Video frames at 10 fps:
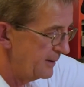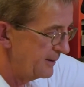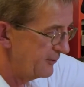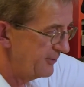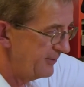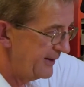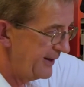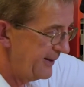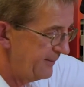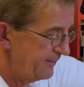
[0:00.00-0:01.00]
Little dribble
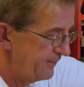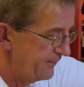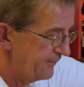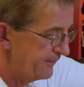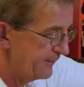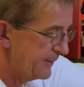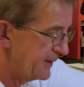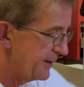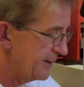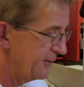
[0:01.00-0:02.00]
there,
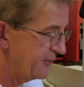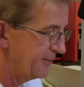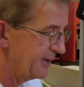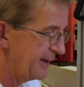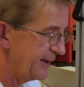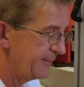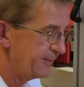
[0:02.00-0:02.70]
little dribble there.